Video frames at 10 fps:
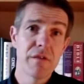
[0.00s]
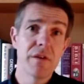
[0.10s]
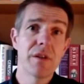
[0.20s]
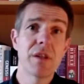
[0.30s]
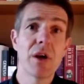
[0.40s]

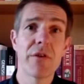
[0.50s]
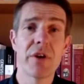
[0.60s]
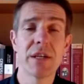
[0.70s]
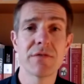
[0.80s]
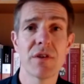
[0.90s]
the other
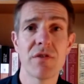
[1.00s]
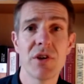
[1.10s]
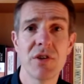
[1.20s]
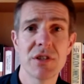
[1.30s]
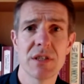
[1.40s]
end of the
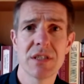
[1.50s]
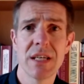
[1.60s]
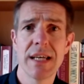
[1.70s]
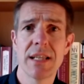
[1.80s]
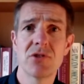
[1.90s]
theories that
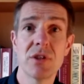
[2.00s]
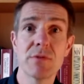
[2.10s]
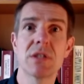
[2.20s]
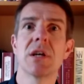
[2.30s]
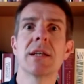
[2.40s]
say that dreams are
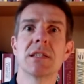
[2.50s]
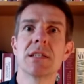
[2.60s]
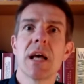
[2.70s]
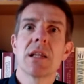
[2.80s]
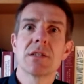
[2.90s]
trying to
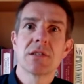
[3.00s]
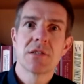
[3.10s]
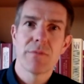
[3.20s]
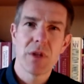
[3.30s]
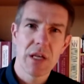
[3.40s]
tell us
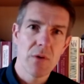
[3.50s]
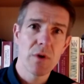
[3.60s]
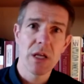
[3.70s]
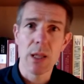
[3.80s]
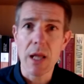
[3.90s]
something, and we
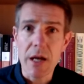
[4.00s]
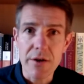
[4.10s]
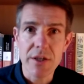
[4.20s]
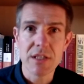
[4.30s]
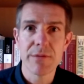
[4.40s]
can learn
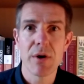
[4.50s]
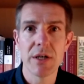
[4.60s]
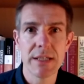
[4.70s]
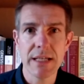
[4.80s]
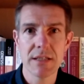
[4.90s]
things about our
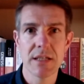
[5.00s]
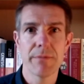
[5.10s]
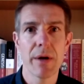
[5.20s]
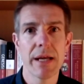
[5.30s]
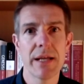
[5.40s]
destiny
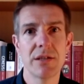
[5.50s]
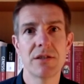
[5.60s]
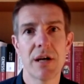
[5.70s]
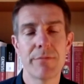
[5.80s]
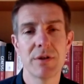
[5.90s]
by
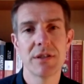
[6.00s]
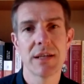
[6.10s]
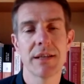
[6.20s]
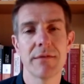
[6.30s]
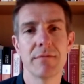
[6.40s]
interpreting
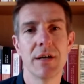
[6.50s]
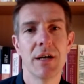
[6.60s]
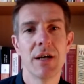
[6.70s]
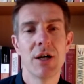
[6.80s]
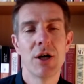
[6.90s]
them
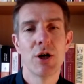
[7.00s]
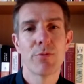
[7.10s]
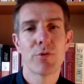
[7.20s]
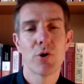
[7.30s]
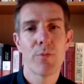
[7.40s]

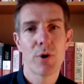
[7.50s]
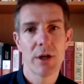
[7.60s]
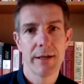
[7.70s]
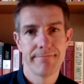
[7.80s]
properly.